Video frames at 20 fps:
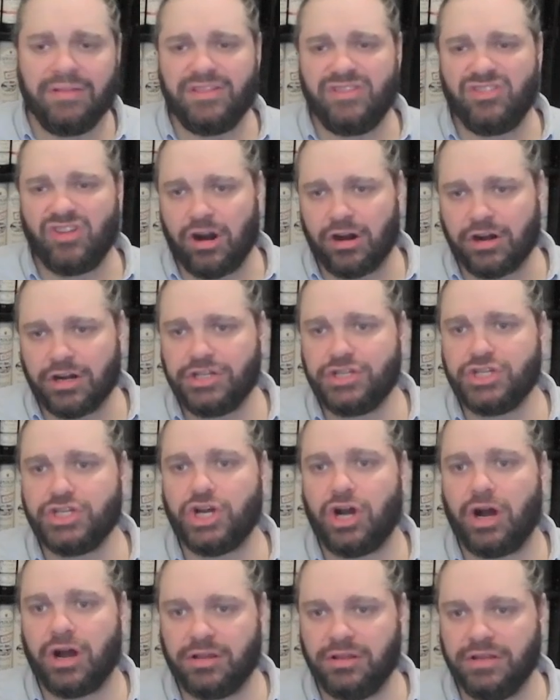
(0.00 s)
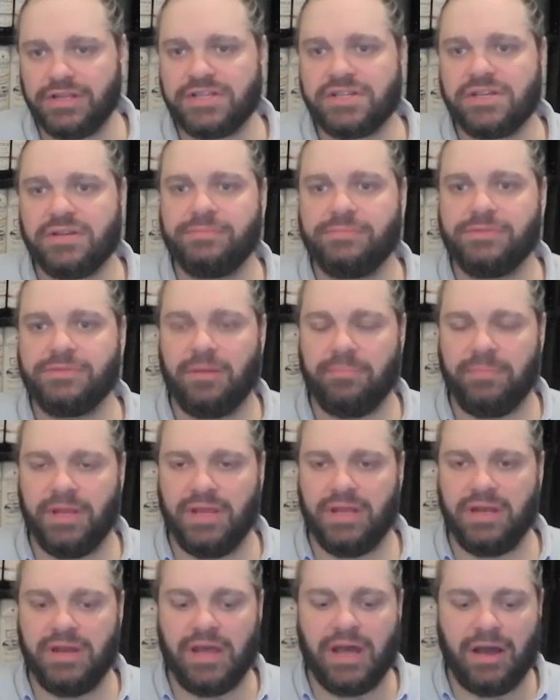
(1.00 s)
dark chocolate coming
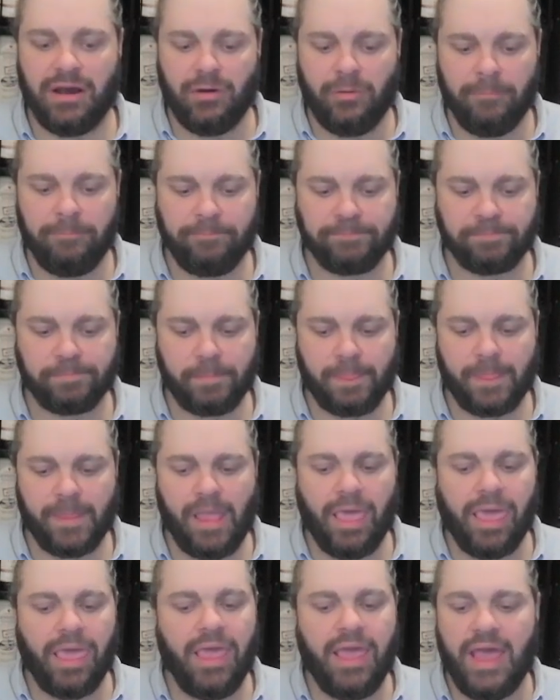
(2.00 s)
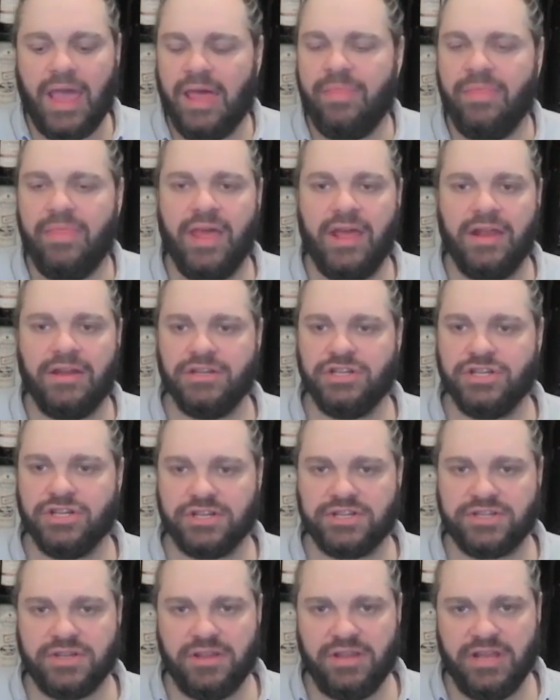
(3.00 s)
in now, and then
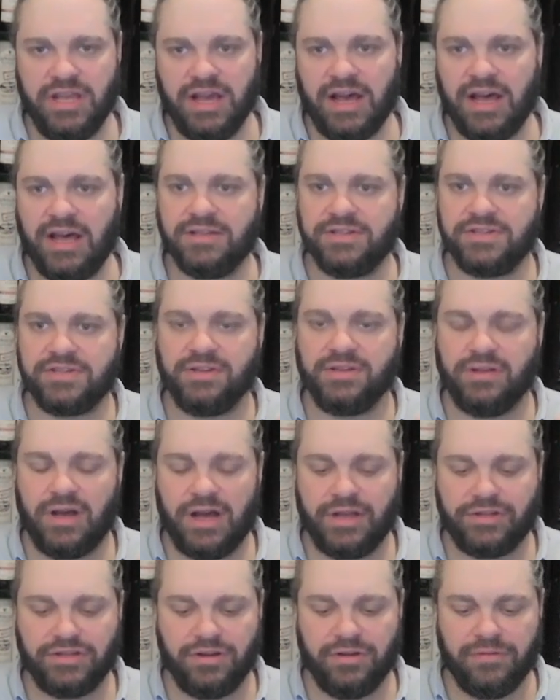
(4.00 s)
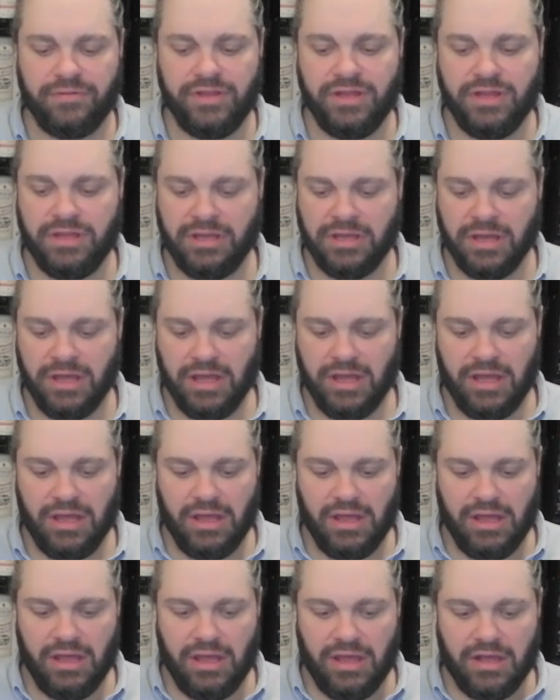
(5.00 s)
just the onslaught of the
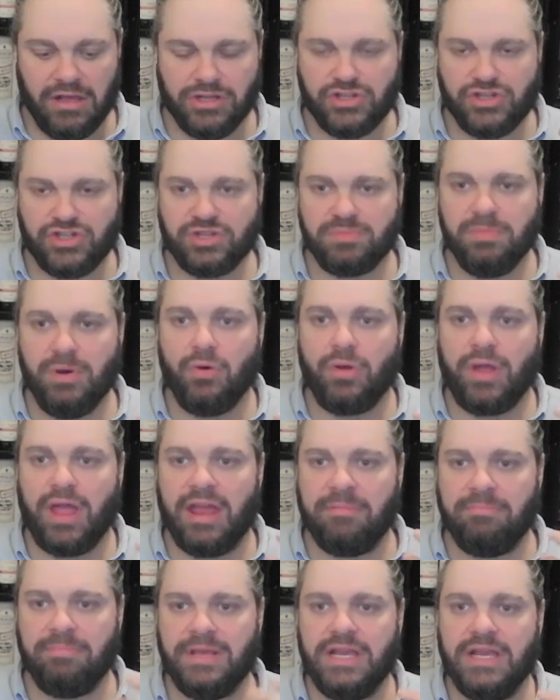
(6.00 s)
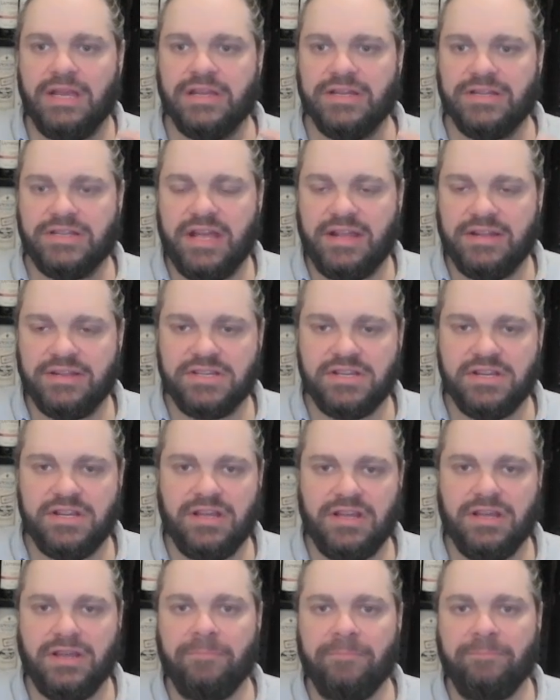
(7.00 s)
smoke and peat
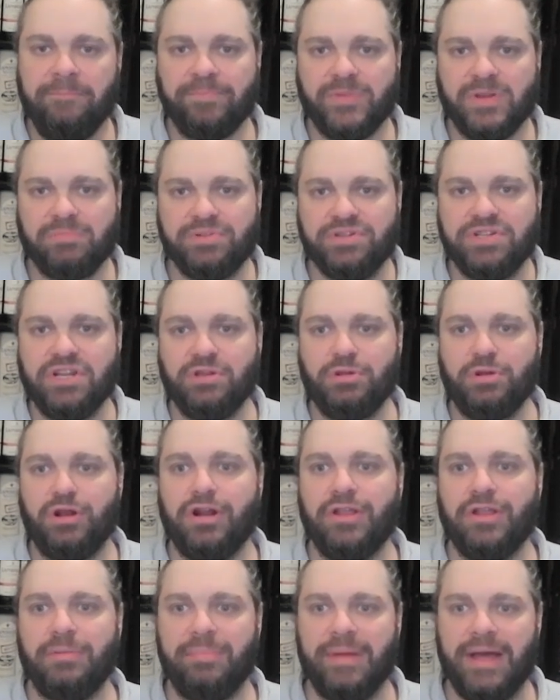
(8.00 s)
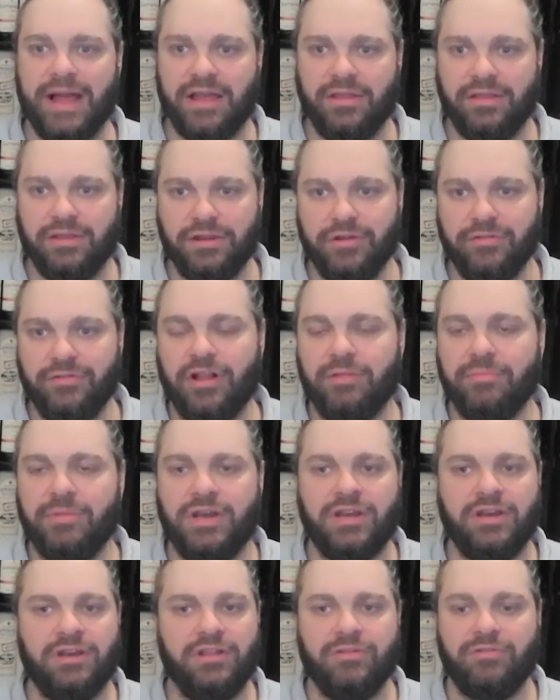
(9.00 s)
intensity, particularly on the back end of the
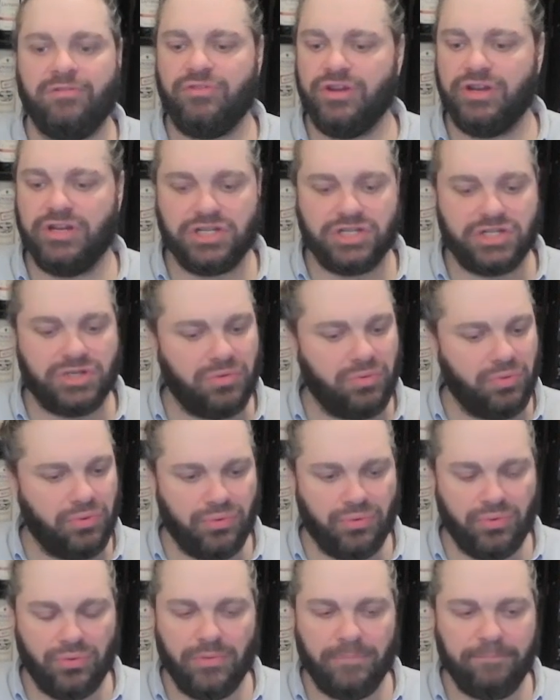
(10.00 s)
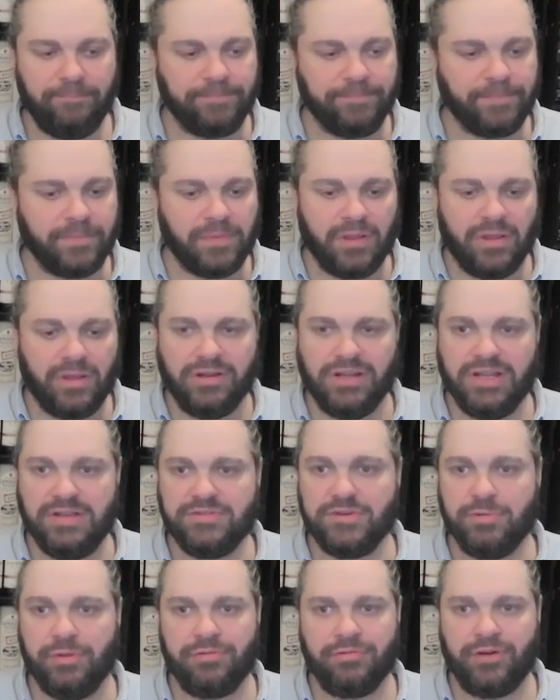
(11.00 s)
development into the finish,
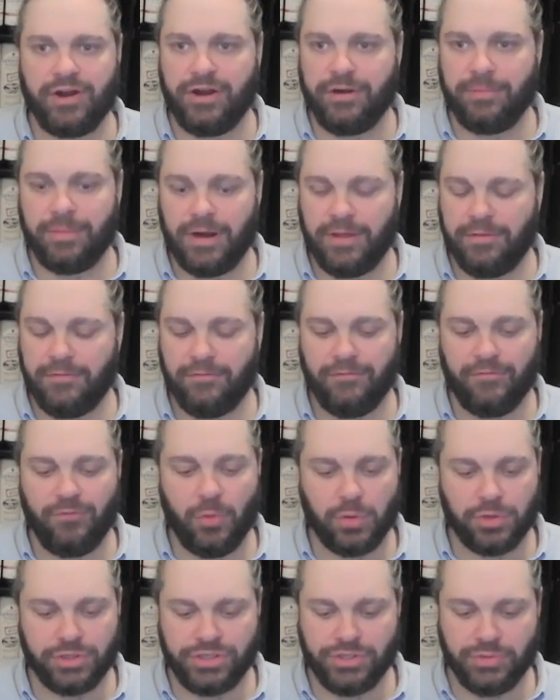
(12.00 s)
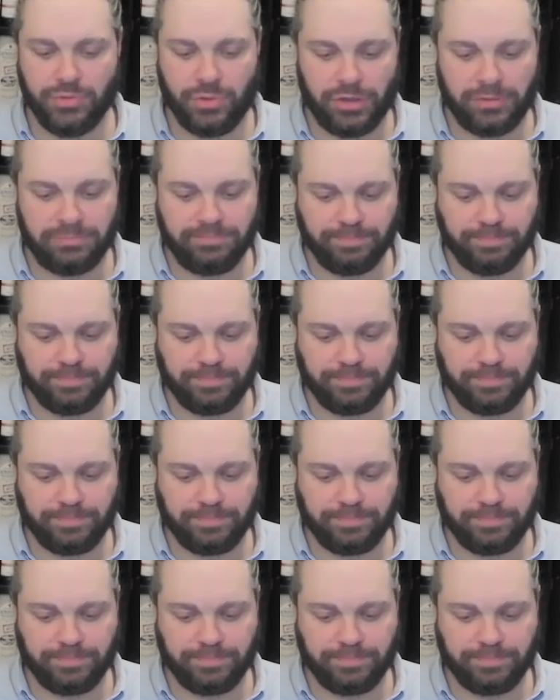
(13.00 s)
leaves you with fire breath for sure.